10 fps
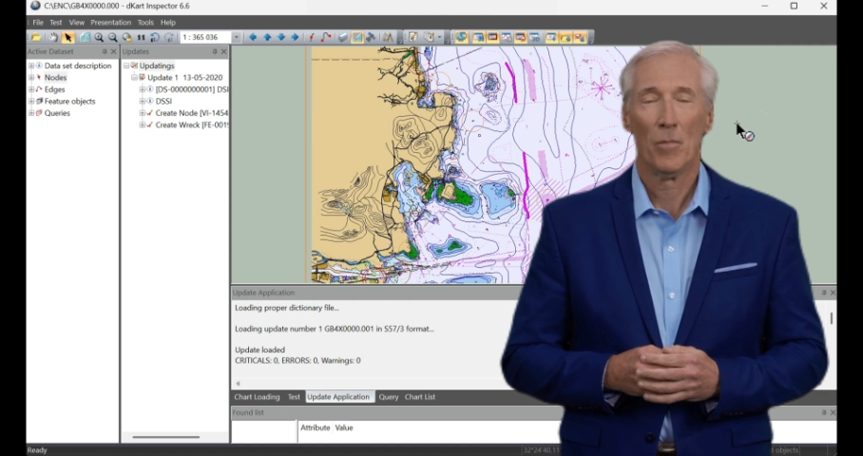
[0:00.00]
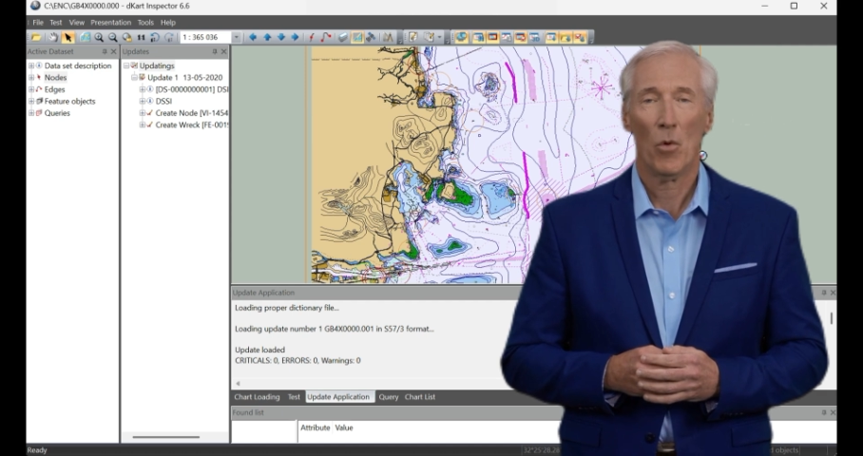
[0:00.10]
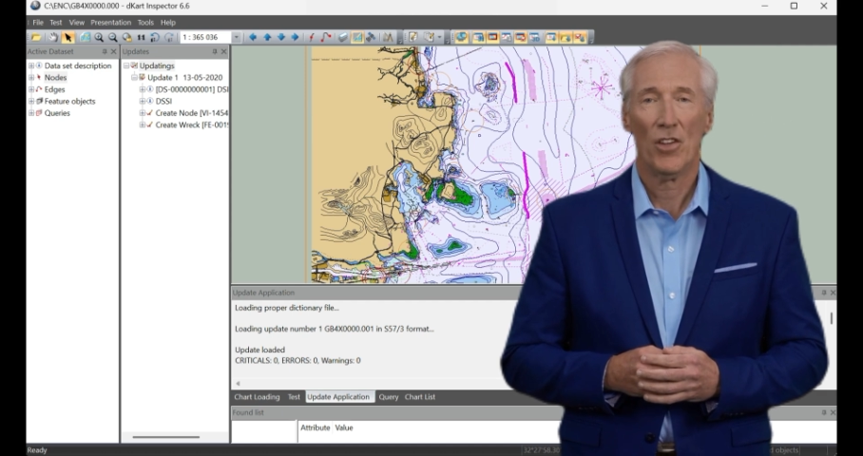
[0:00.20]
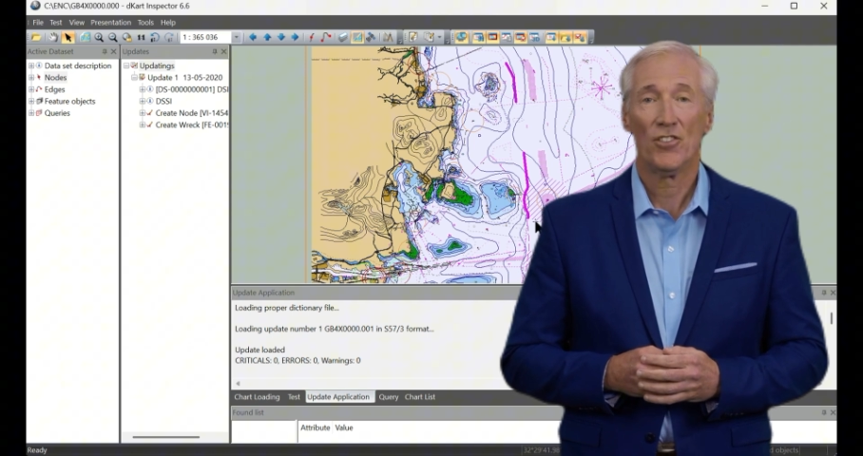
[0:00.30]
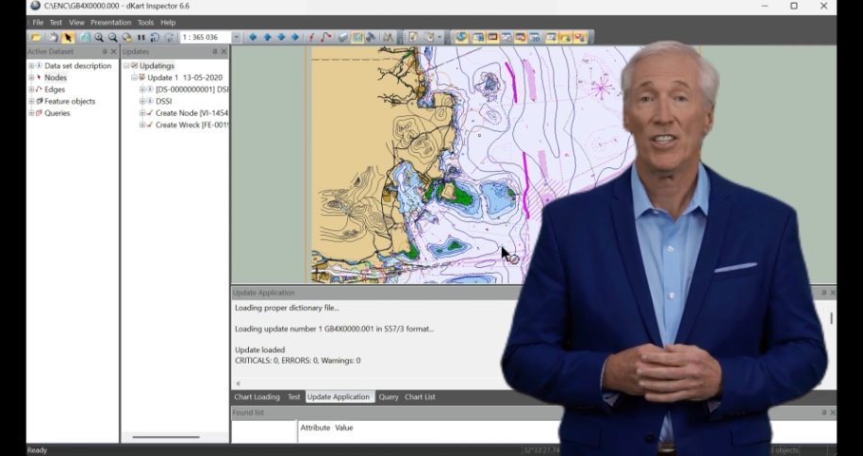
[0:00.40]

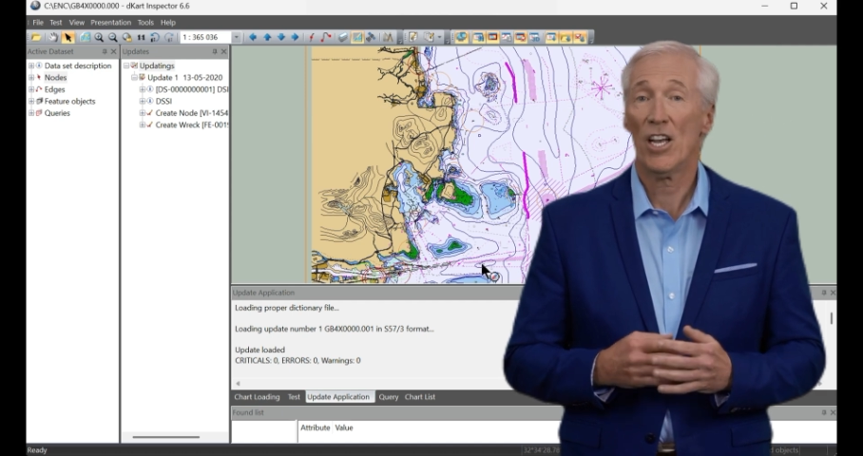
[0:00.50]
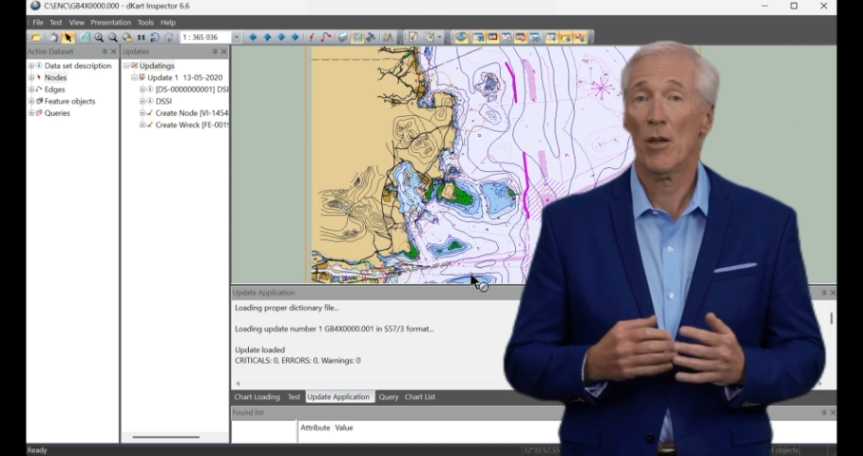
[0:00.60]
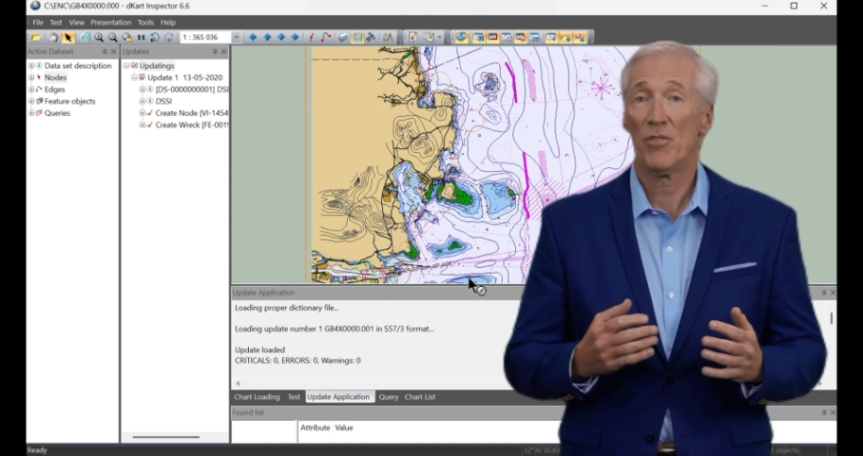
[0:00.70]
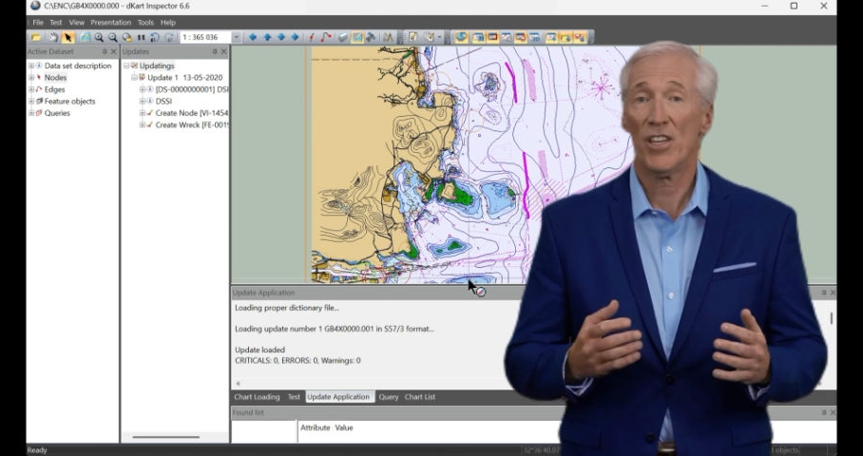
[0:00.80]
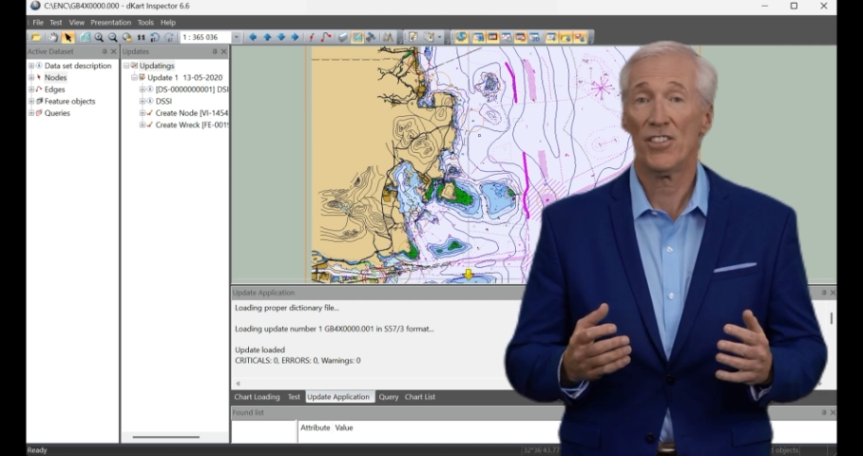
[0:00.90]
Once the
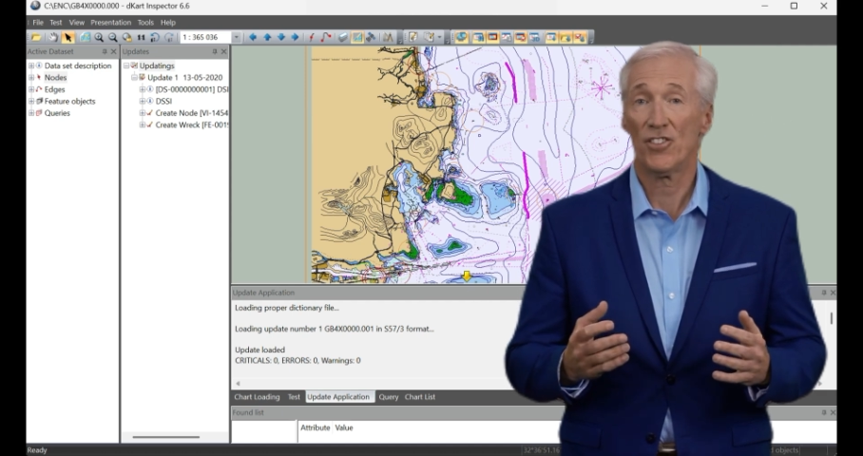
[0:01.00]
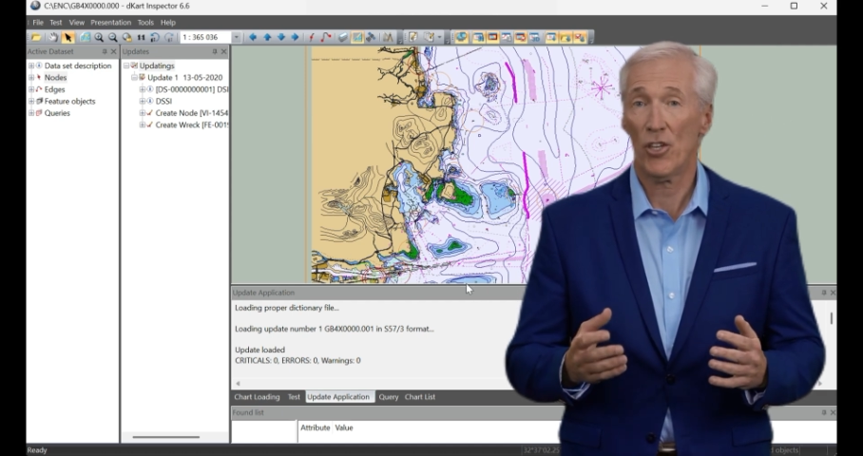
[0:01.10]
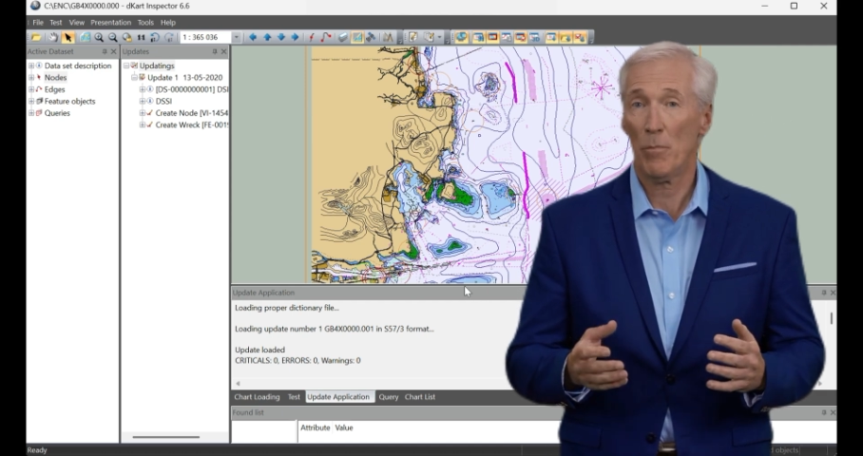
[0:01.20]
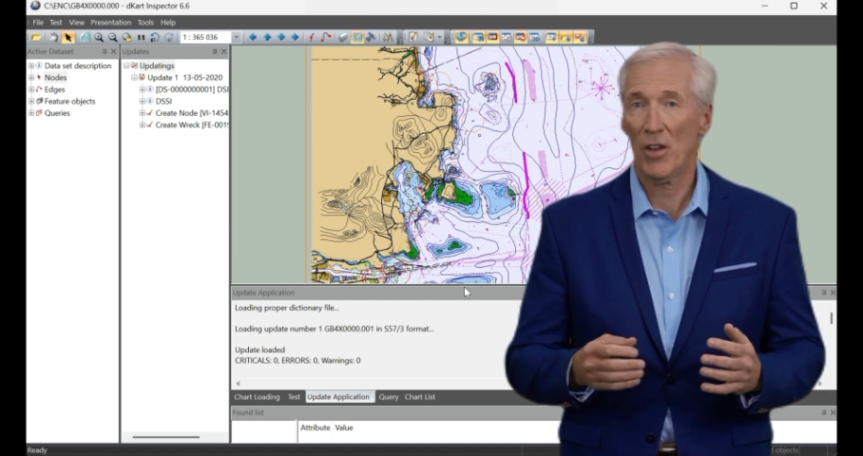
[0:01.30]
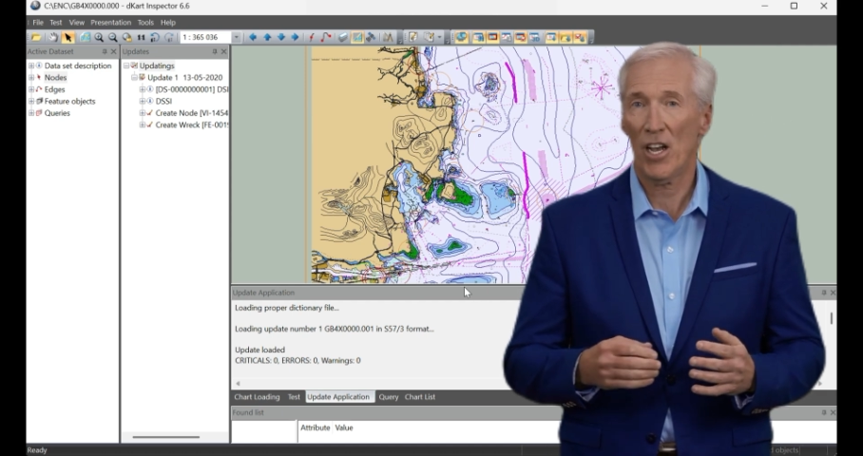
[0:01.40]
updates are
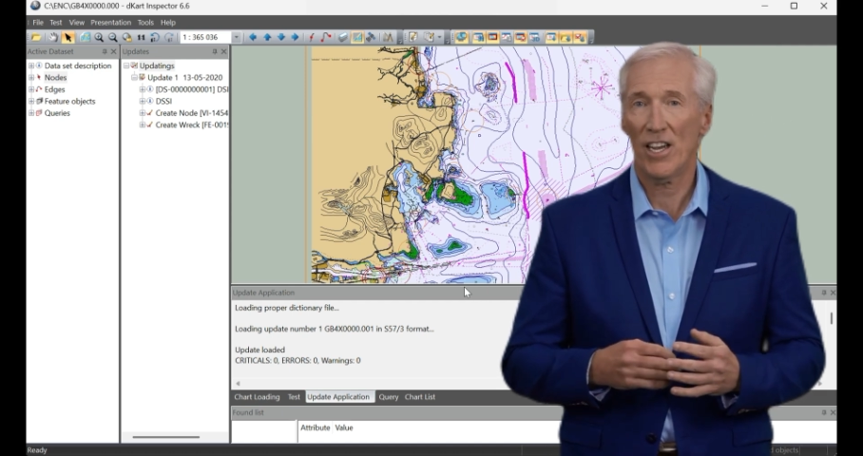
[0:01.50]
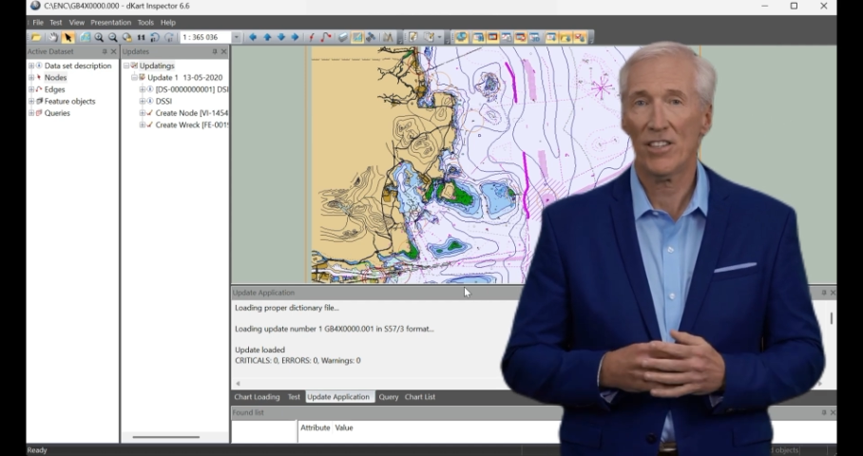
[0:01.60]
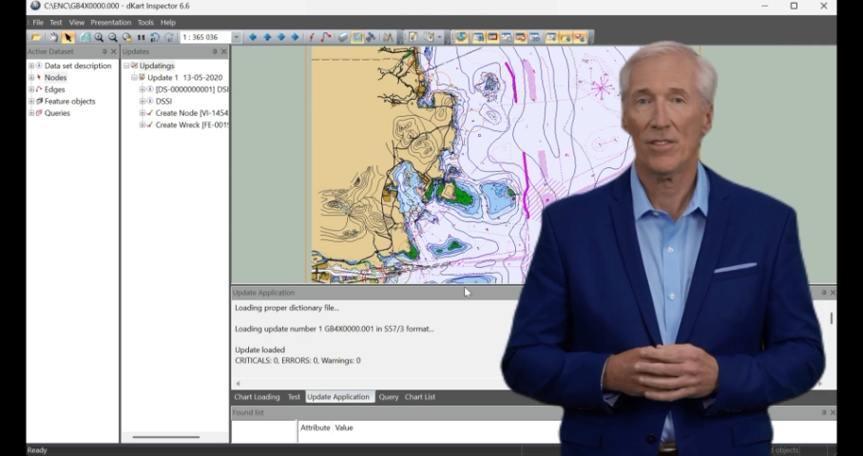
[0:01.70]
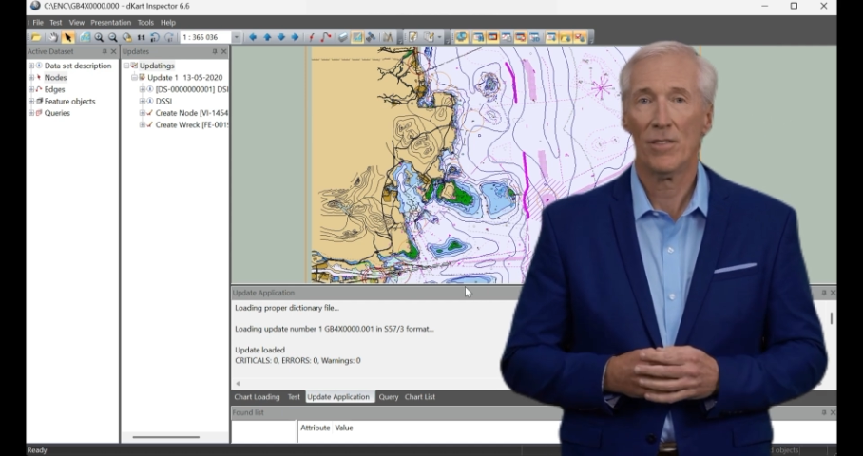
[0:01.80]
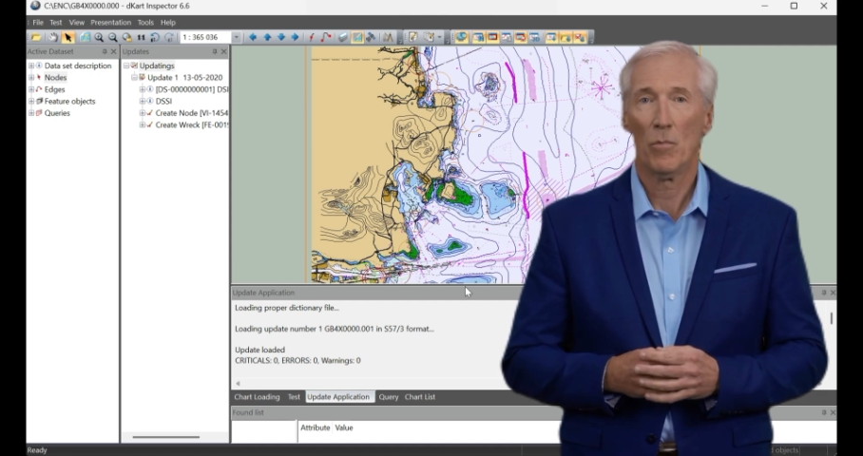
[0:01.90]
applied,